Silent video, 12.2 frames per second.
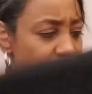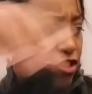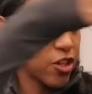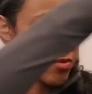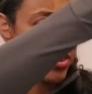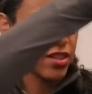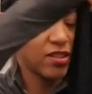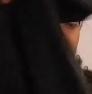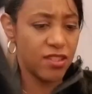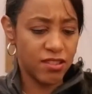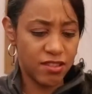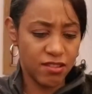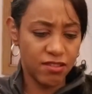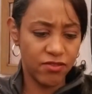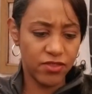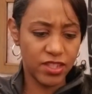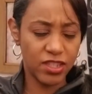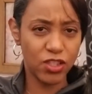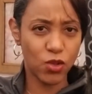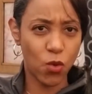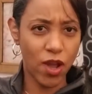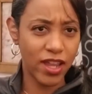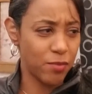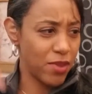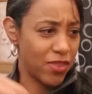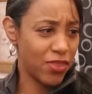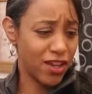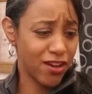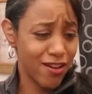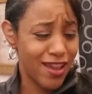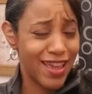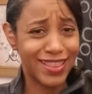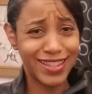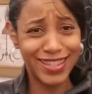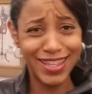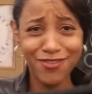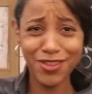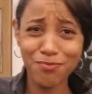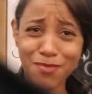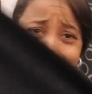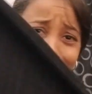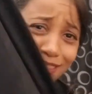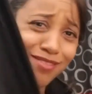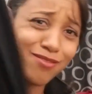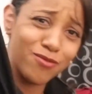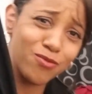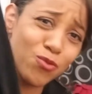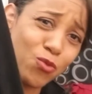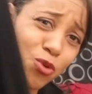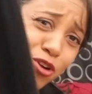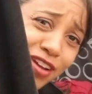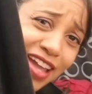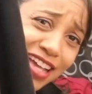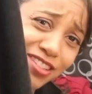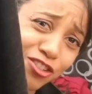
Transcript: sure, but this is quite a bit thicker. This even might work as a